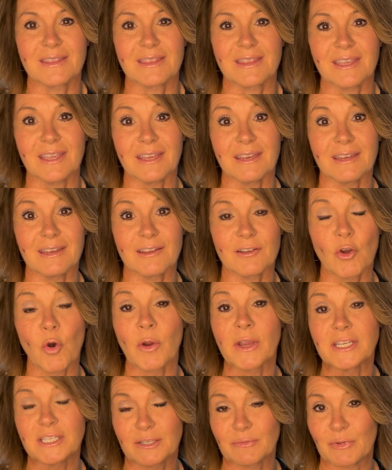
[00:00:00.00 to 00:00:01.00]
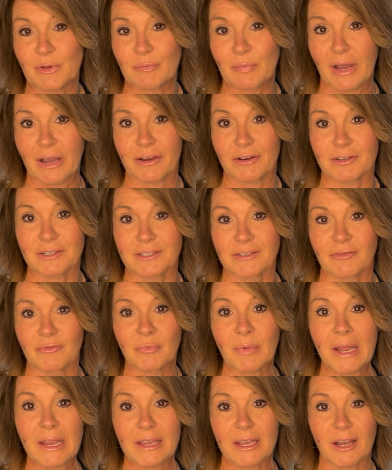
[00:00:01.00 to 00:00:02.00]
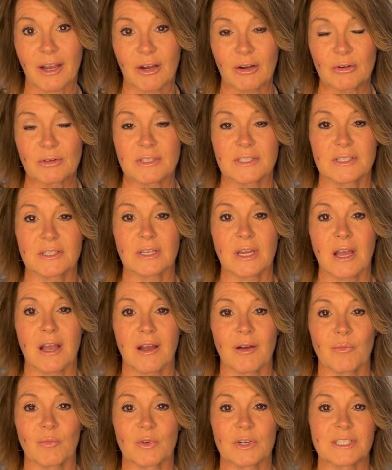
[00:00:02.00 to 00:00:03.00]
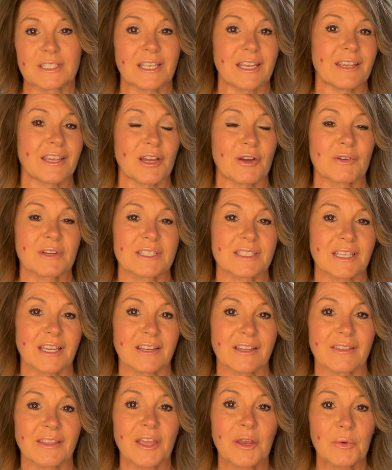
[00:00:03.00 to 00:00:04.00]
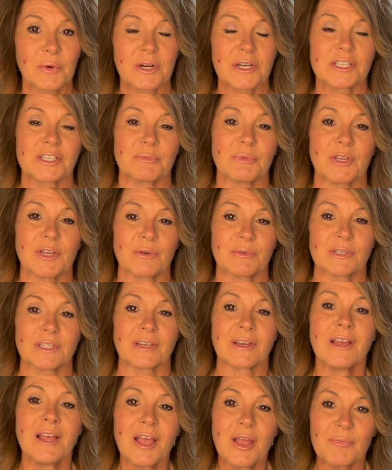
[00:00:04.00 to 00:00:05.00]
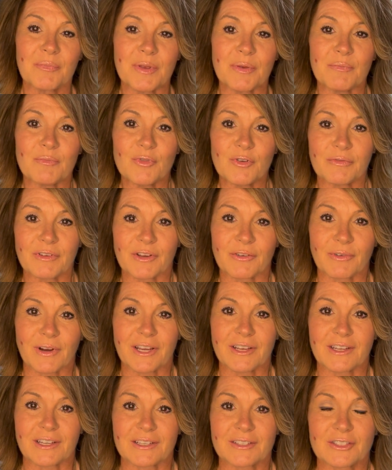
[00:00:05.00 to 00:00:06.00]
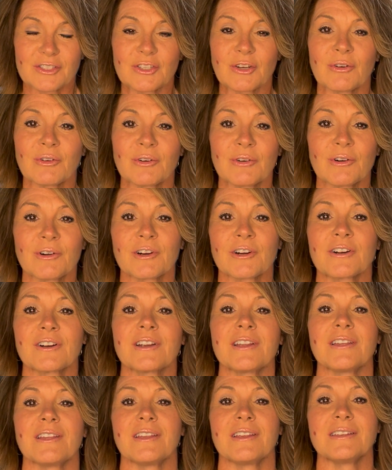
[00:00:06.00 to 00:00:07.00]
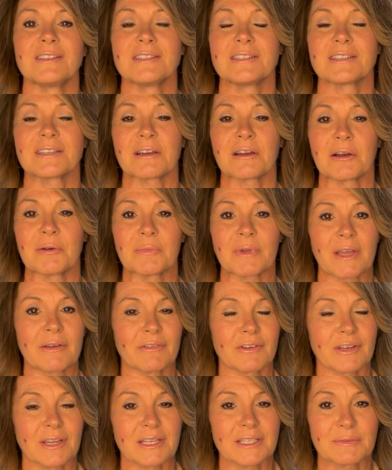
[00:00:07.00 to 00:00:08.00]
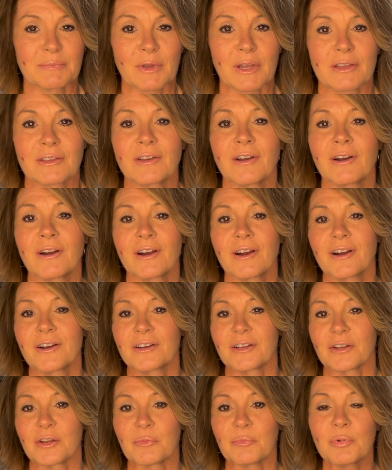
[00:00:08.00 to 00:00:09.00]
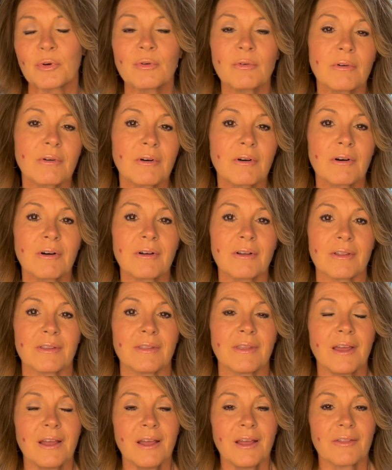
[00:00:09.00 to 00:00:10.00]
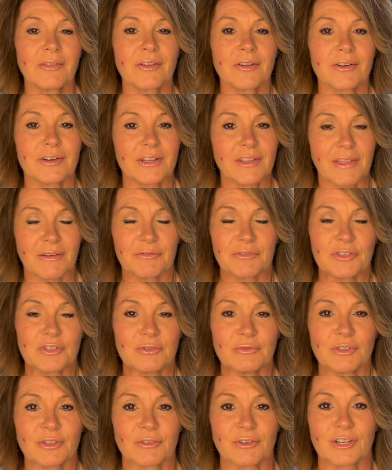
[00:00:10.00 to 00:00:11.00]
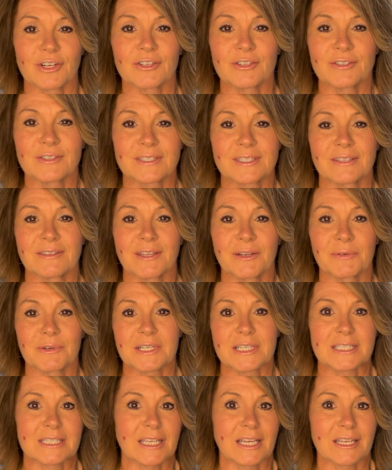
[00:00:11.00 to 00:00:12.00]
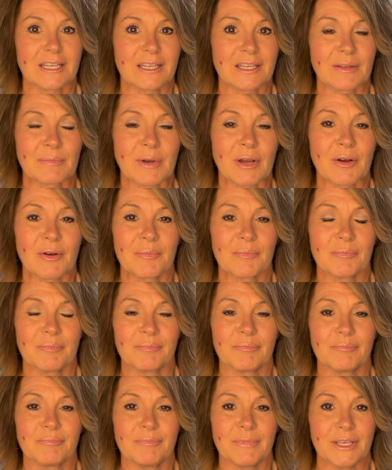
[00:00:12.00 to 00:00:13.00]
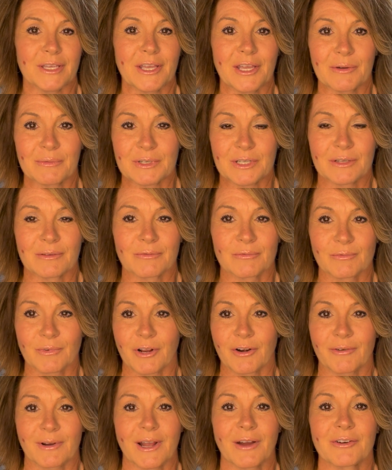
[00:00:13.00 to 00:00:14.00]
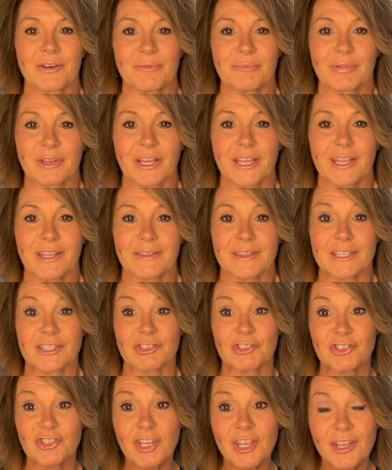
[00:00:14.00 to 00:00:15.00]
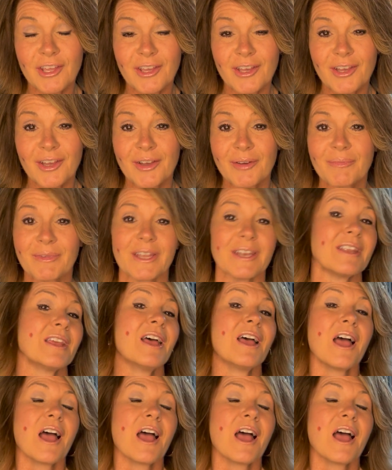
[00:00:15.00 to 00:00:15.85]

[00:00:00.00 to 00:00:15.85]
the going to be buyers of my house were saying how excited they were to be able to be moving right next door and have a nice backyard and a pool. And they have 2 little girls, and they were excited about being able to run around and play in this gym. And